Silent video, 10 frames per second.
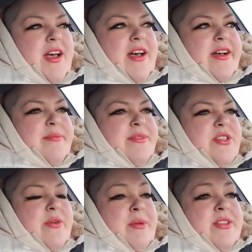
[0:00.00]
Um,
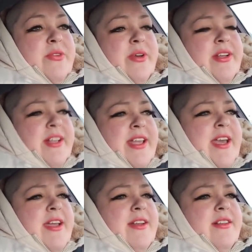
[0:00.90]
so I'm also gonna
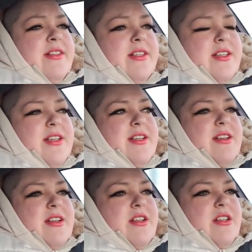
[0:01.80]
get,
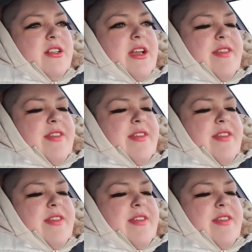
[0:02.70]
I